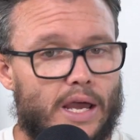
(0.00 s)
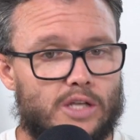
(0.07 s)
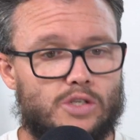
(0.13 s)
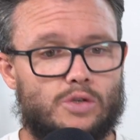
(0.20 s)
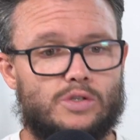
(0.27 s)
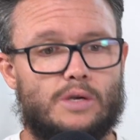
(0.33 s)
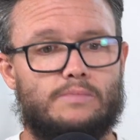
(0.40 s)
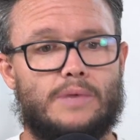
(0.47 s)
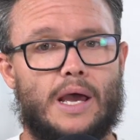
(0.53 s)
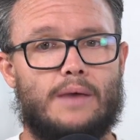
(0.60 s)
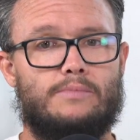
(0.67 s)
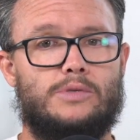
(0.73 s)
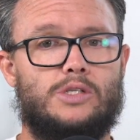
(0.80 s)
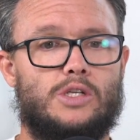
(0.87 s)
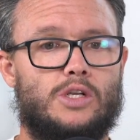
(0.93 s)
And so
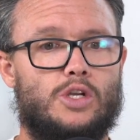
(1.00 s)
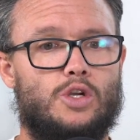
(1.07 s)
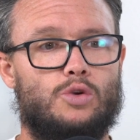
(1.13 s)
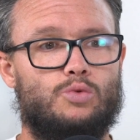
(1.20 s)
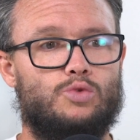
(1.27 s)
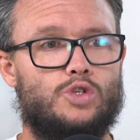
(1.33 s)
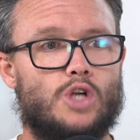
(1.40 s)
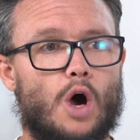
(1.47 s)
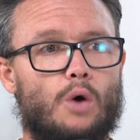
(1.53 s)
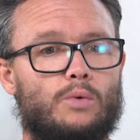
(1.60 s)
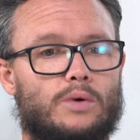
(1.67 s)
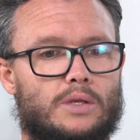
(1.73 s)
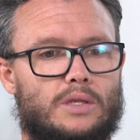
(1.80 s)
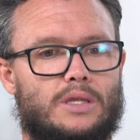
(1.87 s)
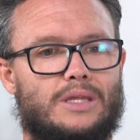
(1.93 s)
sometimes you
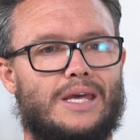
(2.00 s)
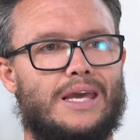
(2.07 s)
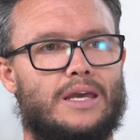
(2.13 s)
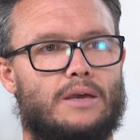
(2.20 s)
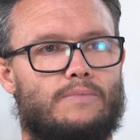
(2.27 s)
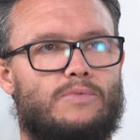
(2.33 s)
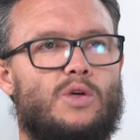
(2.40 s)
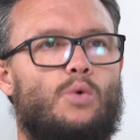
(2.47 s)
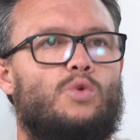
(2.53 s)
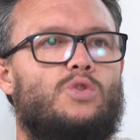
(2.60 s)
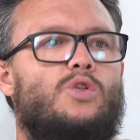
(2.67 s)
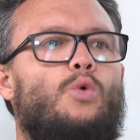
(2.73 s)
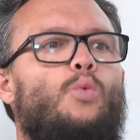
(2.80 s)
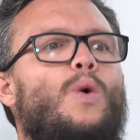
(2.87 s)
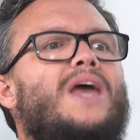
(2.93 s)
don't think
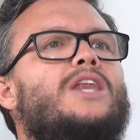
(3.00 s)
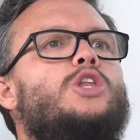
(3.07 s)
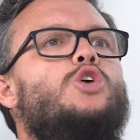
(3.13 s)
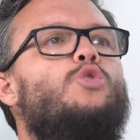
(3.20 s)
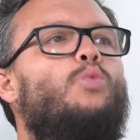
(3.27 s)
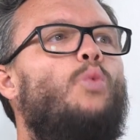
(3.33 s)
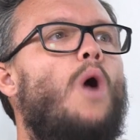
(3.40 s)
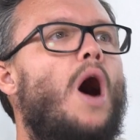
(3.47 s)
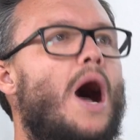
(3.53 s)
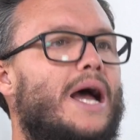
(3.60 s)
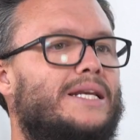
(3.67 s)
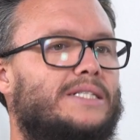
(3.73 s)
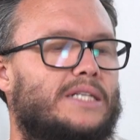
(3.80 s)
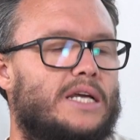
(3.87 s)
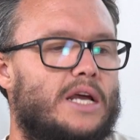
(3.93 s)
the win you
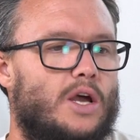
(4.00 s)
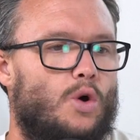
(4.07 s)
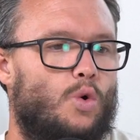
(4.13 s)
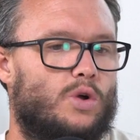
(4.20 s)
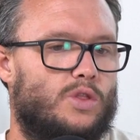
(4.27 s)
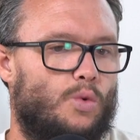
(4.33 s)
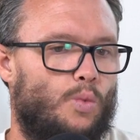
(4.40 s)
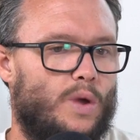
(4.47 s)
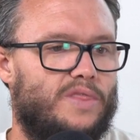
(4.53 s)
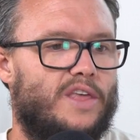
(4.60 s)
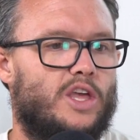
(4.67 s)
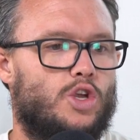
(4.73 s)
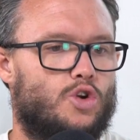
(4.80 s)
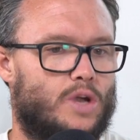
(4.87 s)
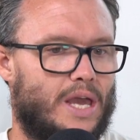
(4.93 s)
want or the win
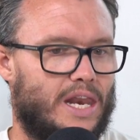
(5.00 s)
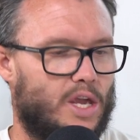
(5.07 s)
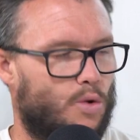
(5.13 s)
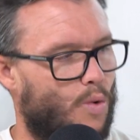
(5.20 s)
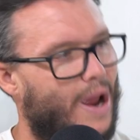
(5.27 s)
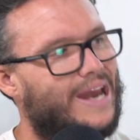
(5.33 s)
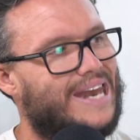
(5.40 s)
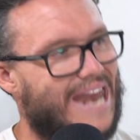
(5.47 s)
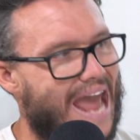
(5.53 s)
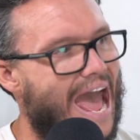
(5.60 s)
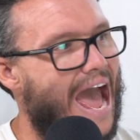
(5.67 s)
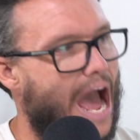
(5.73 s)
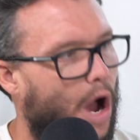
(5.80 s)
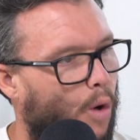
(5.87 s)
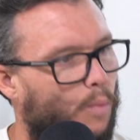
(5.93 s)
that you're getting right
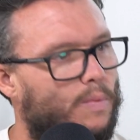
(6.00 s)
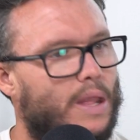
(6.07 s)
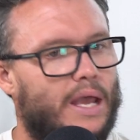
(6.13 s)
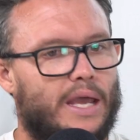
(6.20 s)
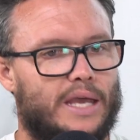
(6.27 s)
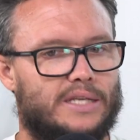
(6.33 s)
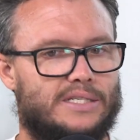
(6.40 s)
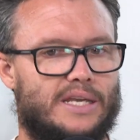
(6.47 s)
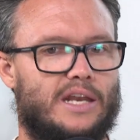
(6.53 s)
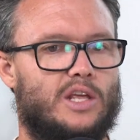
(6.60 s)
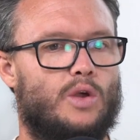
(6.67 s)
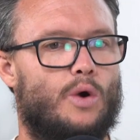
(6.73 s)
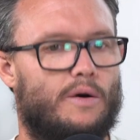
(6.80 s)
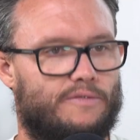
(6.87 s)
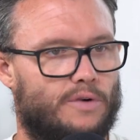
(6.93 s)
now is
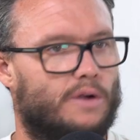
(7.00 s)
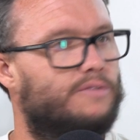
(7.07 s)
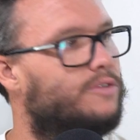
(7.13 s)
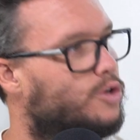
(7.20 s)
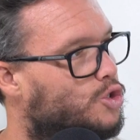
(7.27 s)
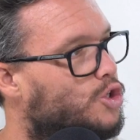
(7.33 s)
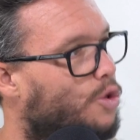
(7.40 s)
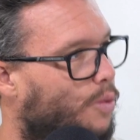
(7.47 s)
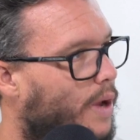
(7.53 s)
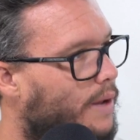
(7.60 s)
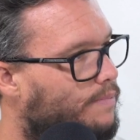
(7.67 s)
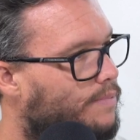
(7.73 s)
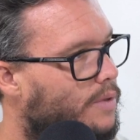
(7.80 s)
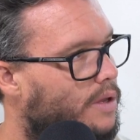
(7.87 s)
setting you up for a future win.